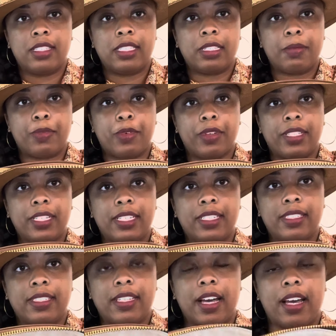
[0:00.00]
zipper on the
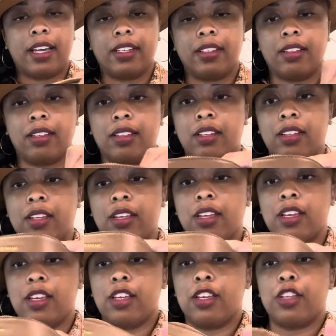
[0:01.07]
inside.
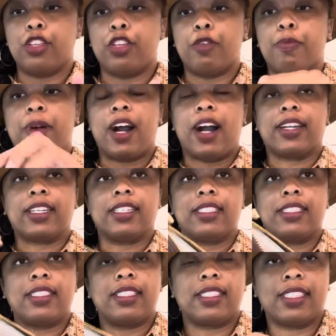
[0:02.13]
No
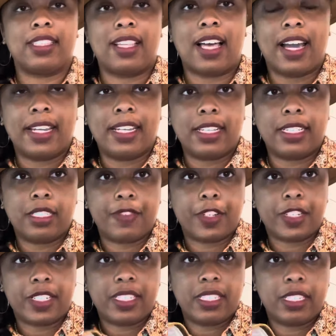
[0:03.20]
pockets. This lining is
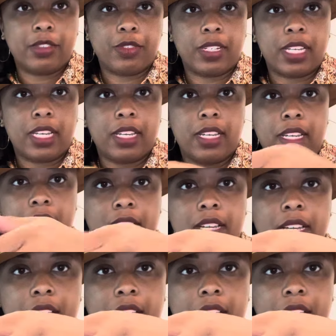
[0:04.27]
very silky,